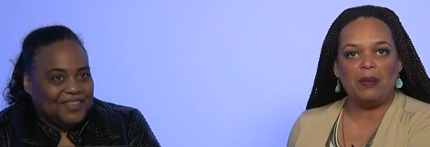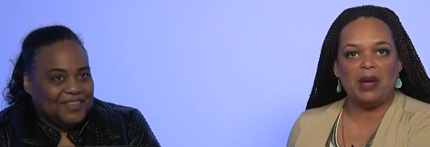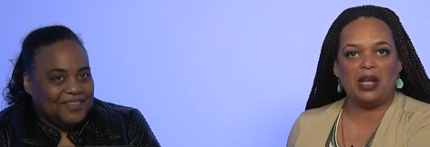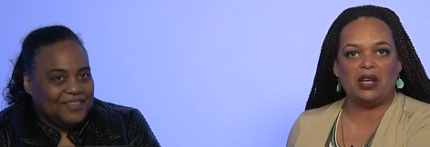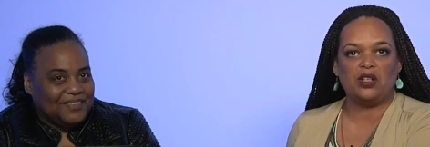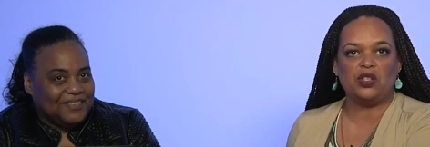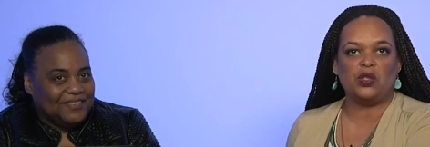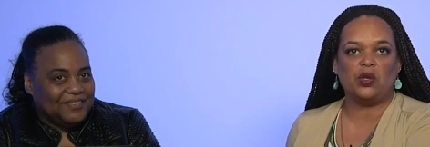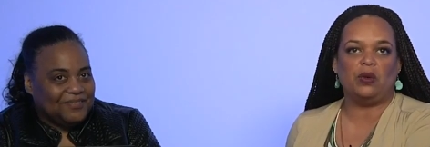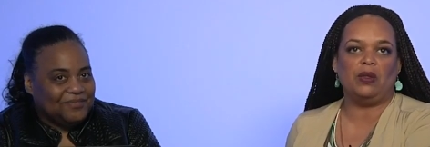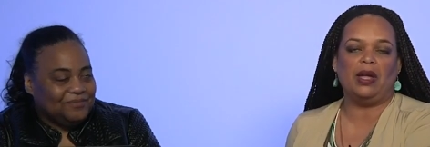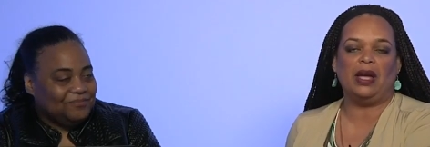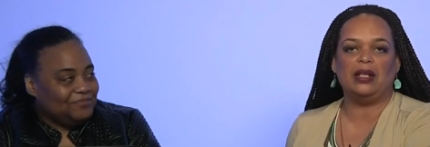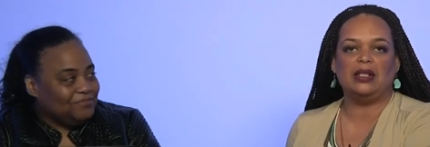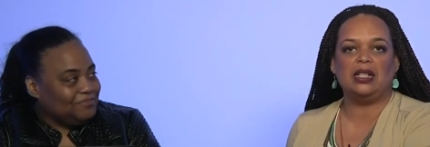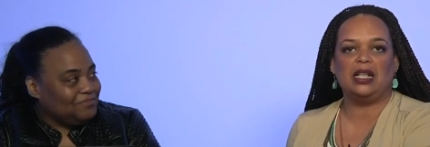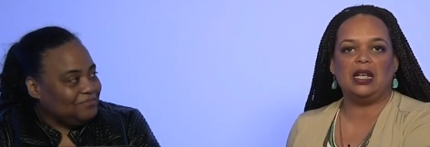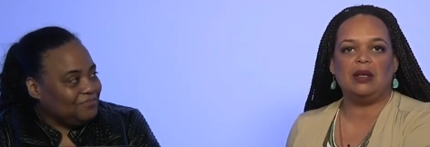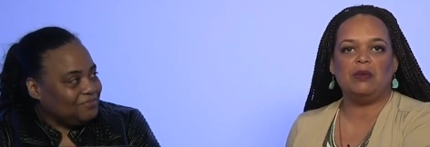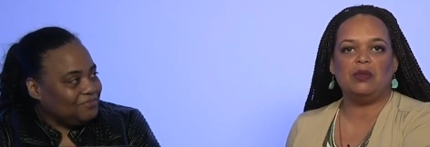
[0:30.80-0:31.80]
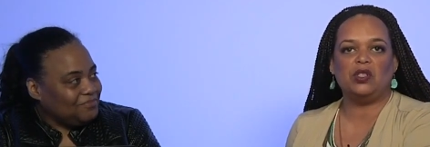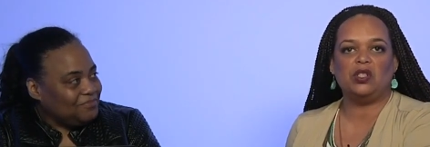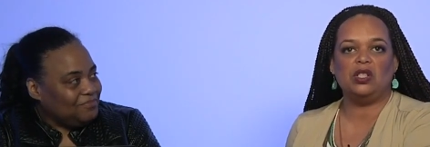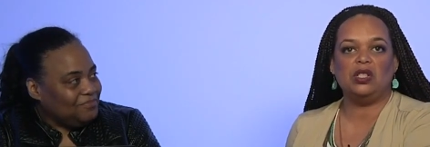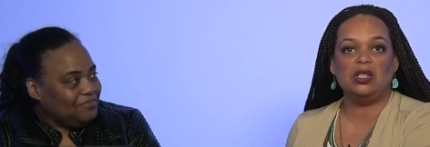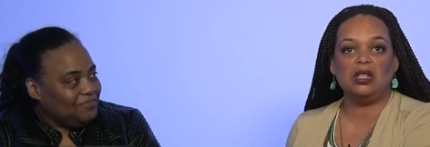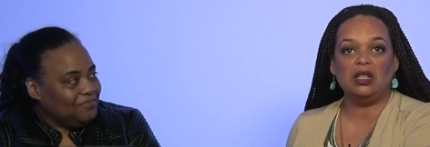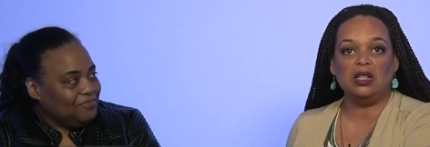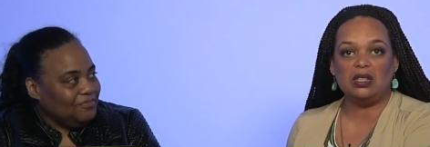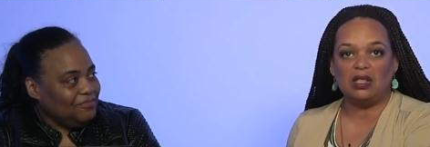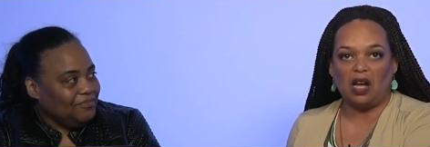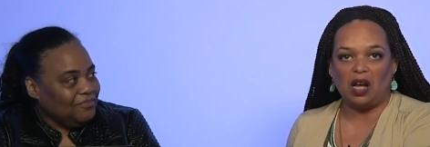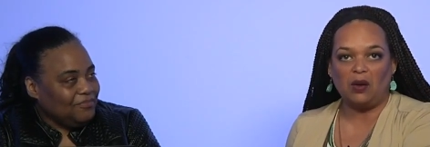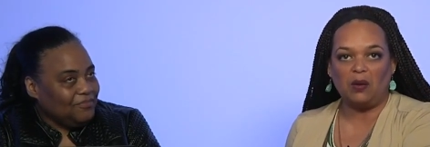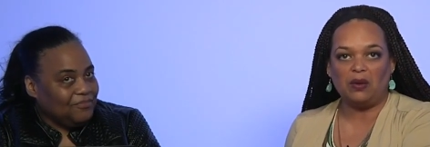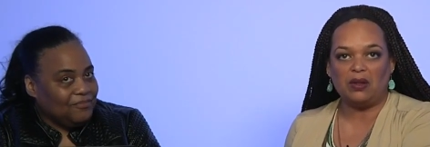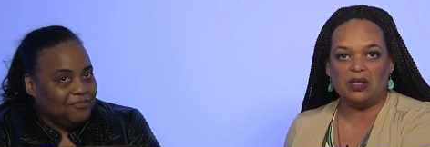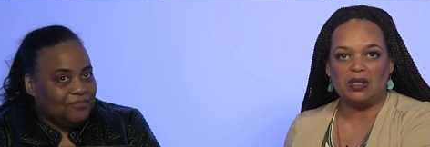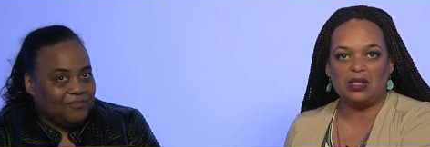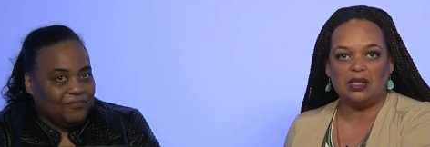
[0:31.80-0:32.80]
Speaker 1: manager in that team. And she's going to talk
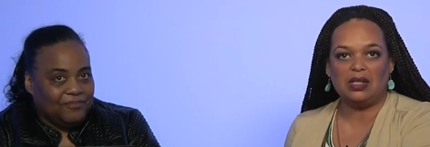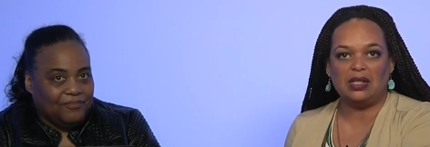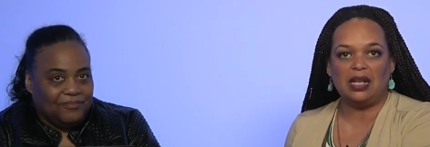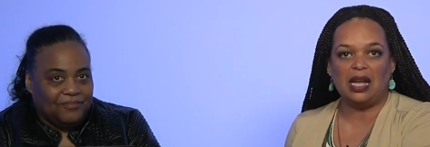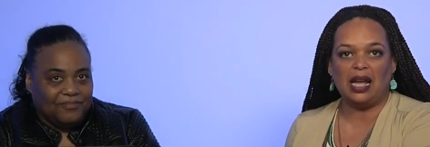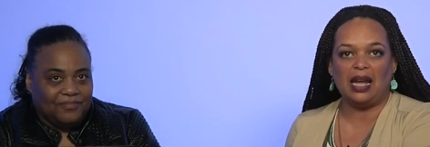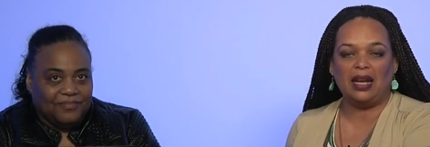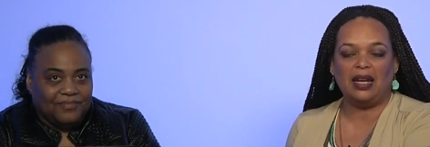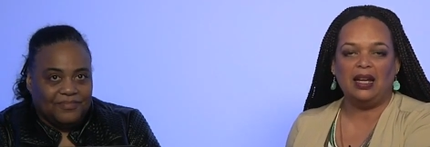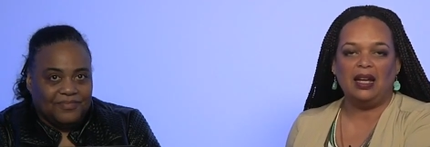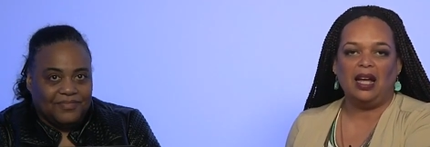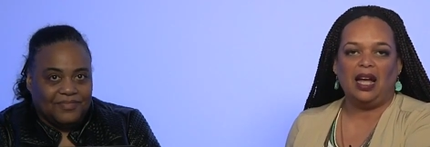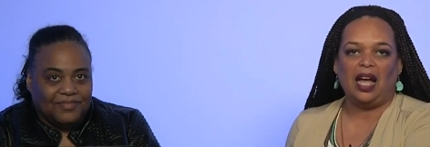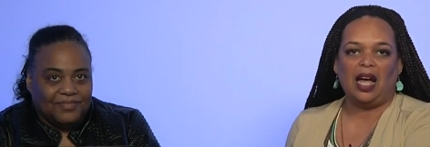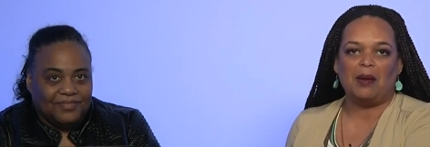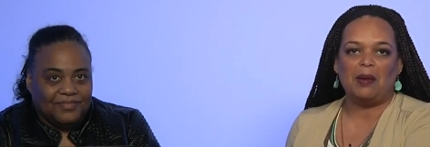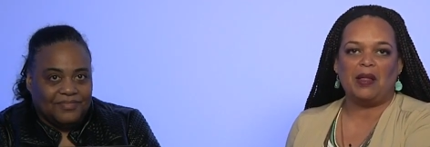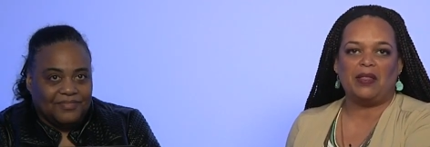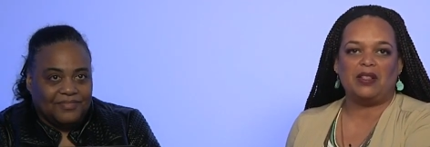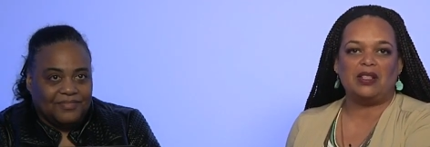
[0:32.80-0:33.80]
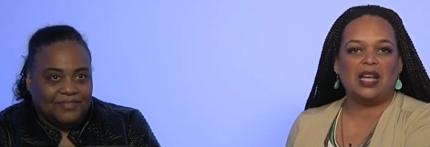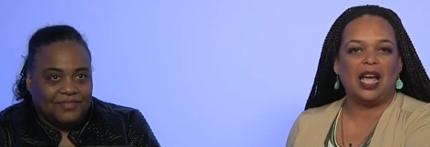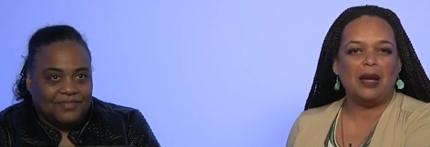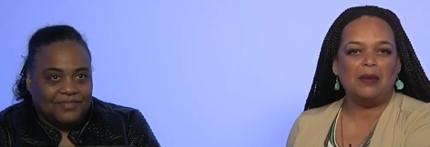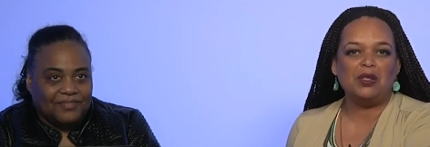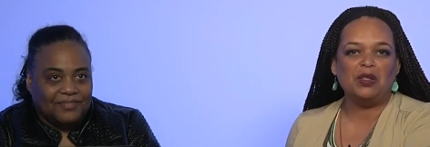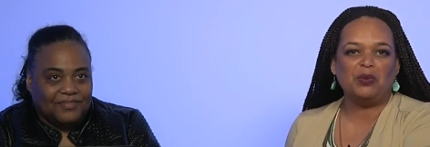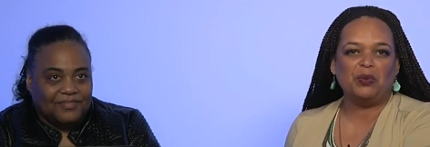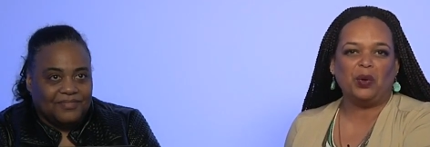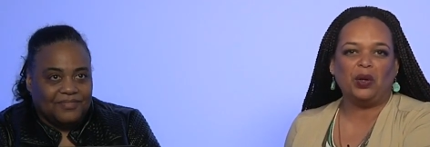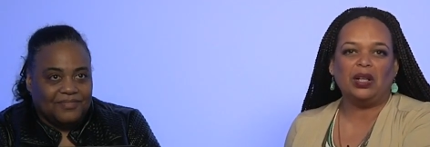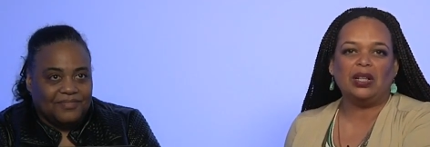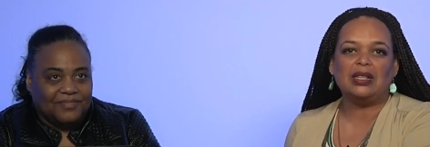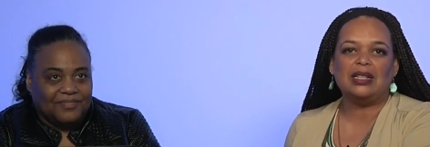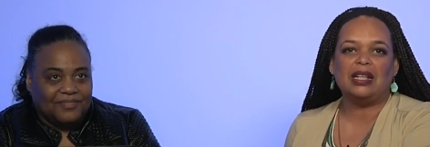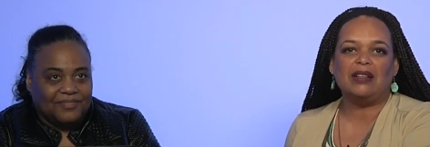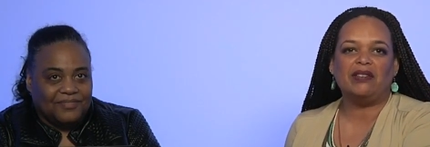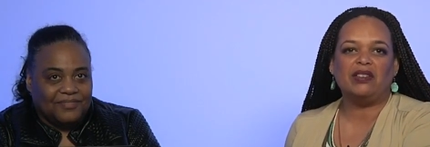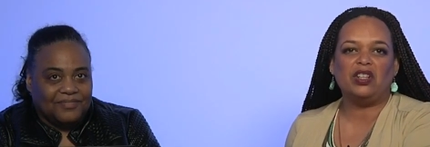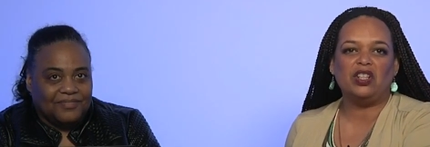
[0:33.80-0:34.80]
with us today about the types of
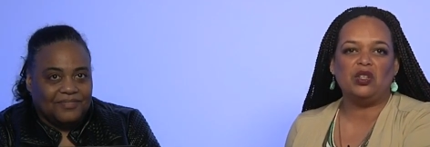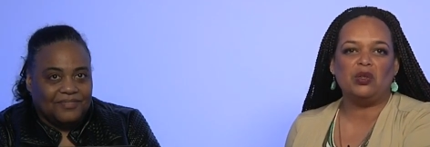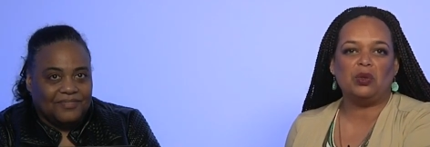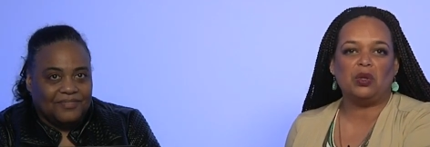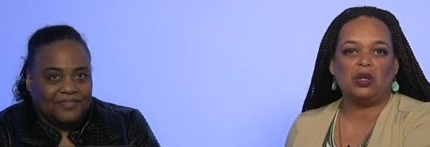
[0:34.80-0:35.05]
productivity you